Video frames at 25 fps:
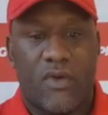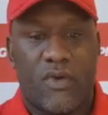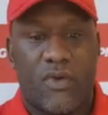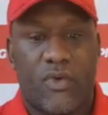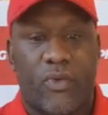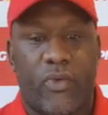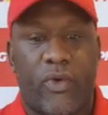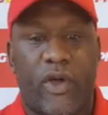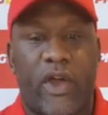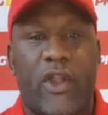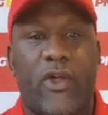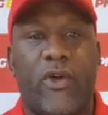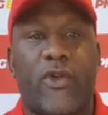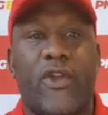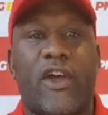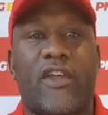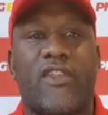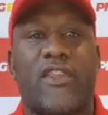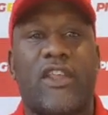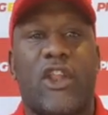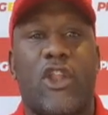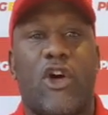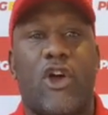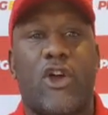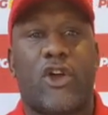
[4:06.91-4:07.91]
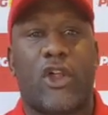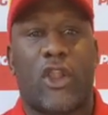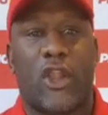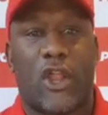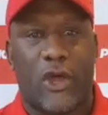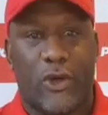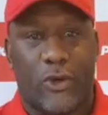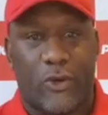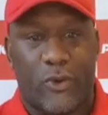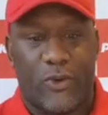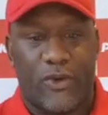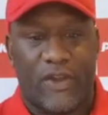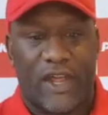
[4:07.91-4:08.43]
Well, who doesn't like a
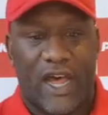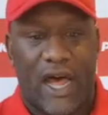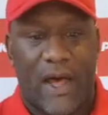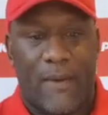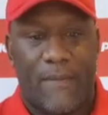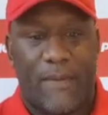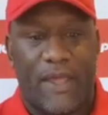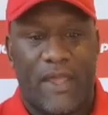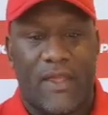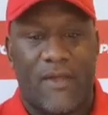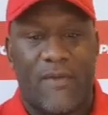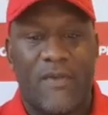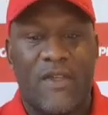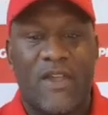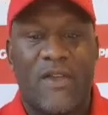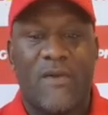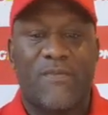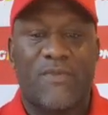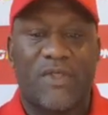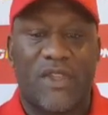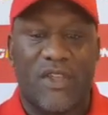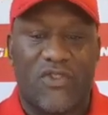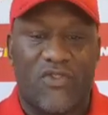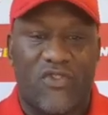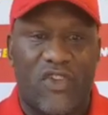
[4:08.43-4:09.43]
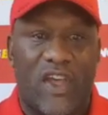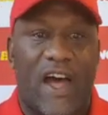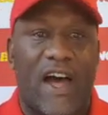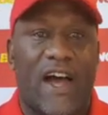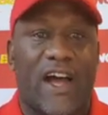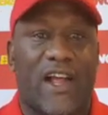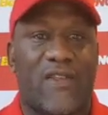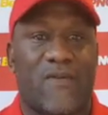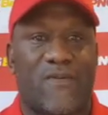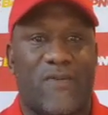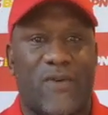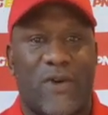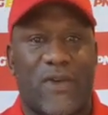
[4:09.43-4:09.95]
local derby? The
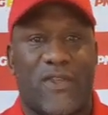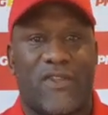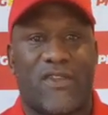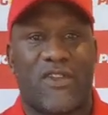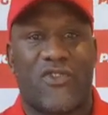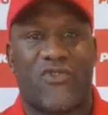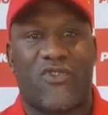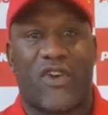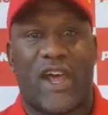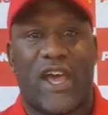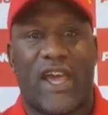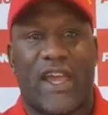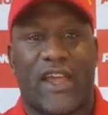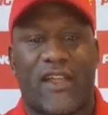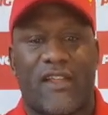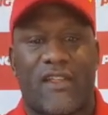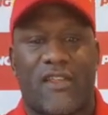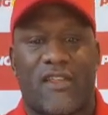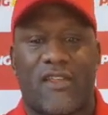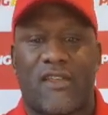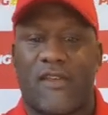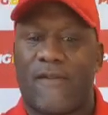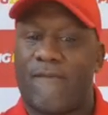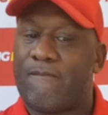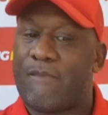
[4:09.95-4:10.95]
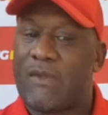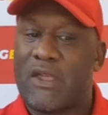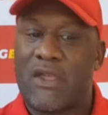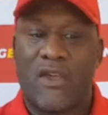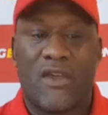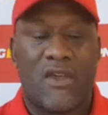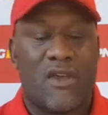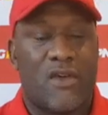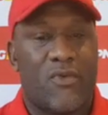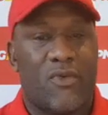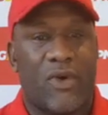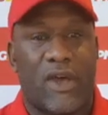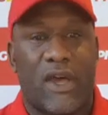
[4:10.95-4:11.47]
Sharks versus the Dragons.
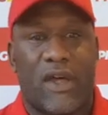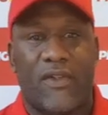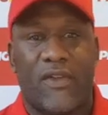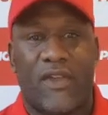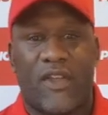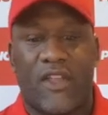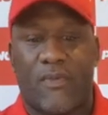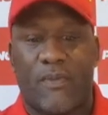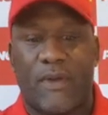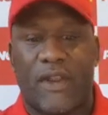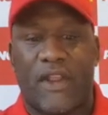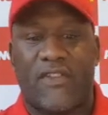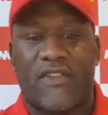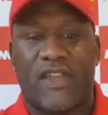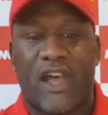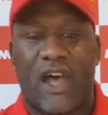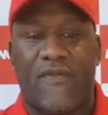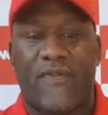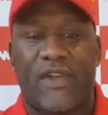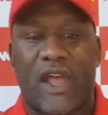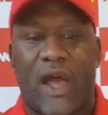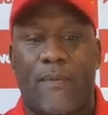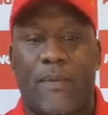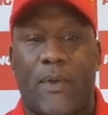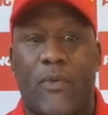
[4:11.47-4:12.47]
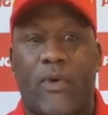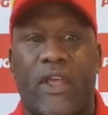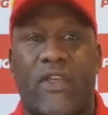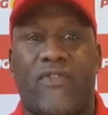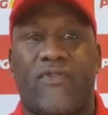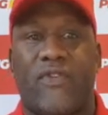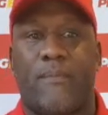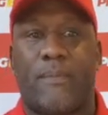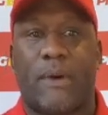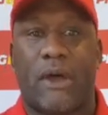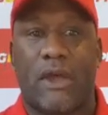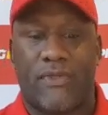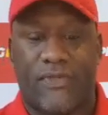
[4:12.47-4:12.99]
Well, it's been a tough couple of weeks for
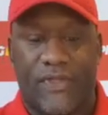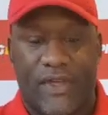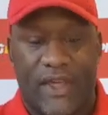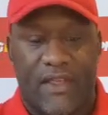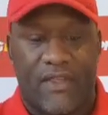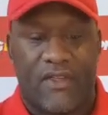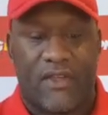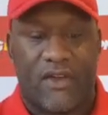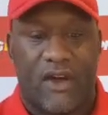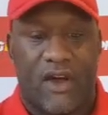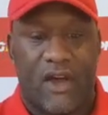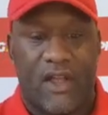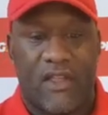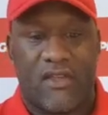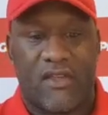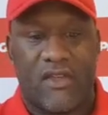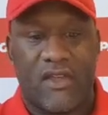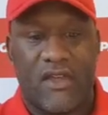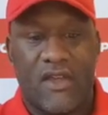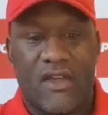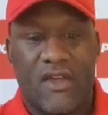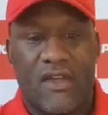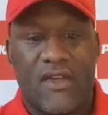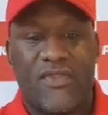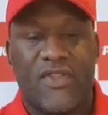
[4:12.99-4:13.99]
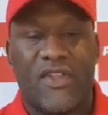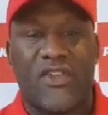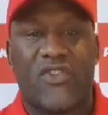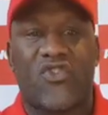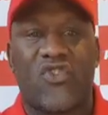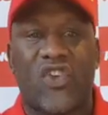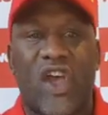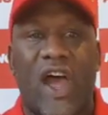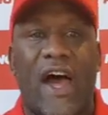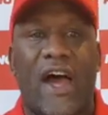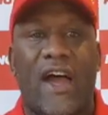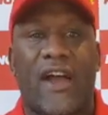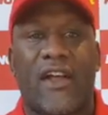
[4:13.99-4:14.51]
both these sides. The
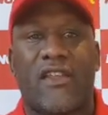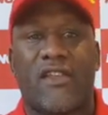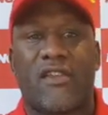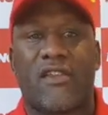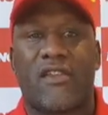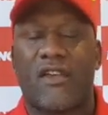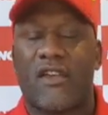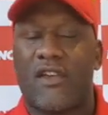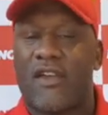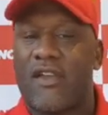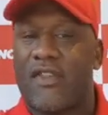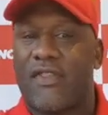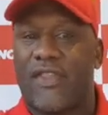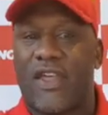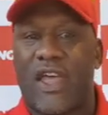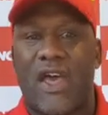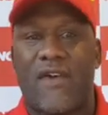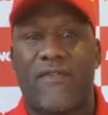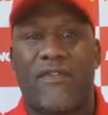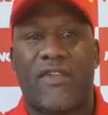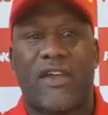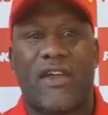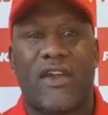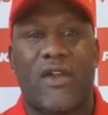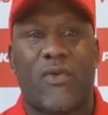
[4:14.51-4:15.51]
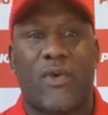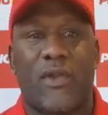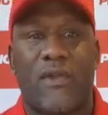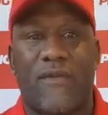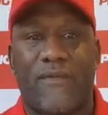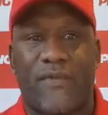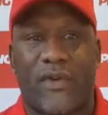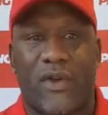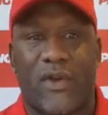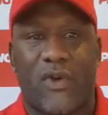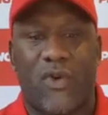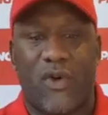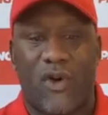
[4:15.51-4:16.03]
Sharks, they haven't had a win
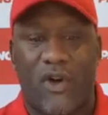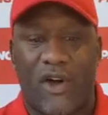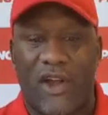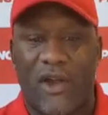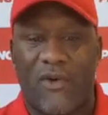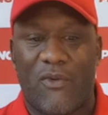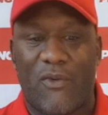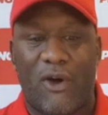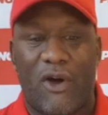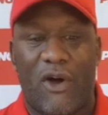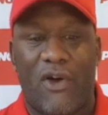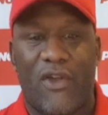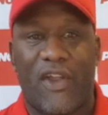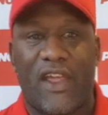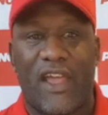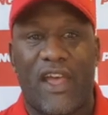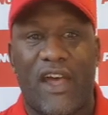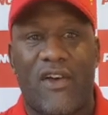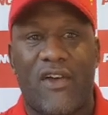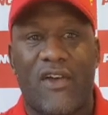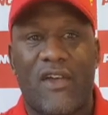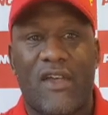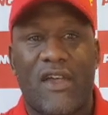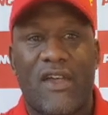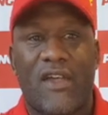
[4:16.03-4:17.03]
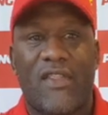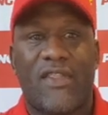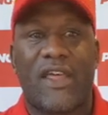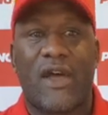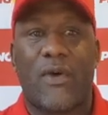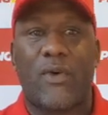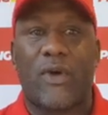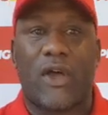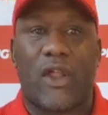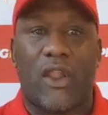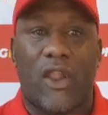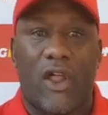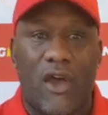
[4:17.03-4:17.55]
for quite a while now. They
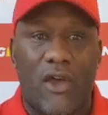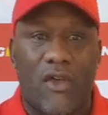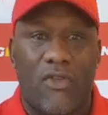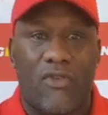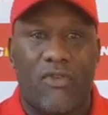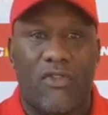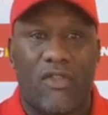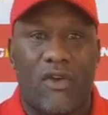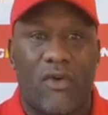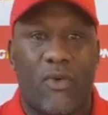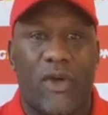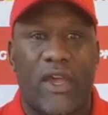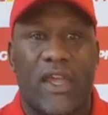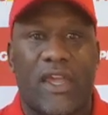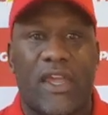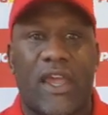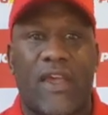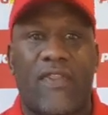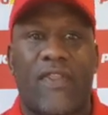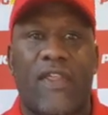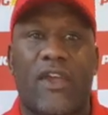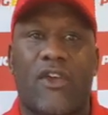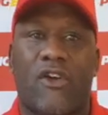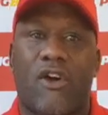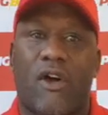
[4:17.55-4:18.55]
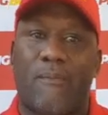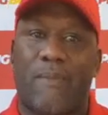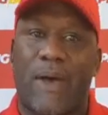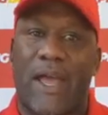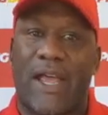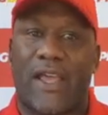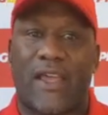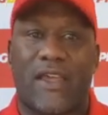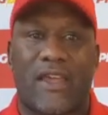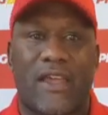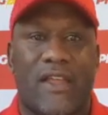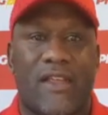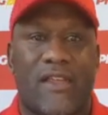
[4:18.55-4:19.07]
were close on the weekend. They got back
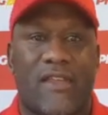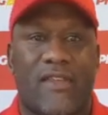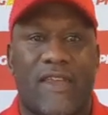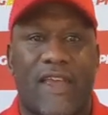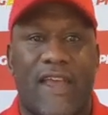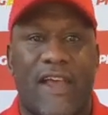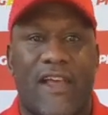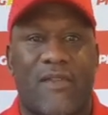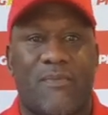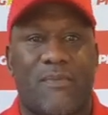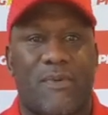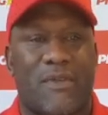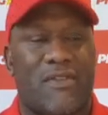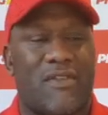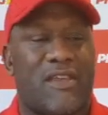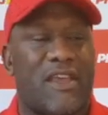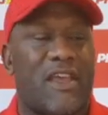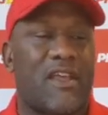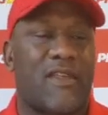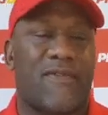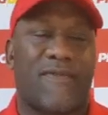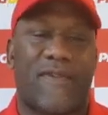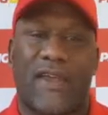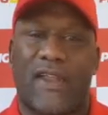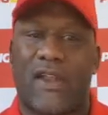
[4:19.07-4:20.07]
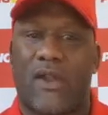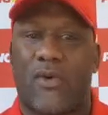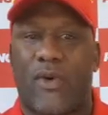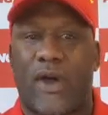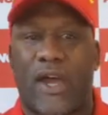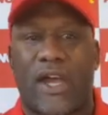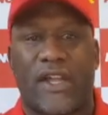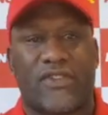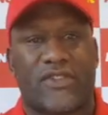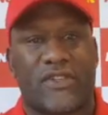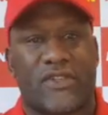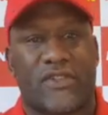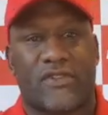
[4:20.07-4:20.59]
against South, but South found a
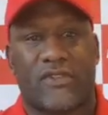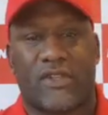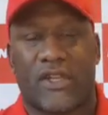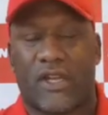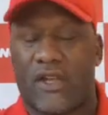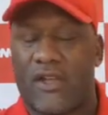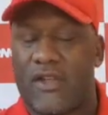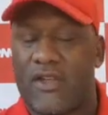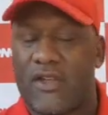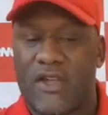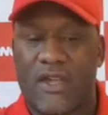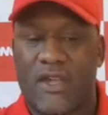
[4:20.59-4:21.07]
way just to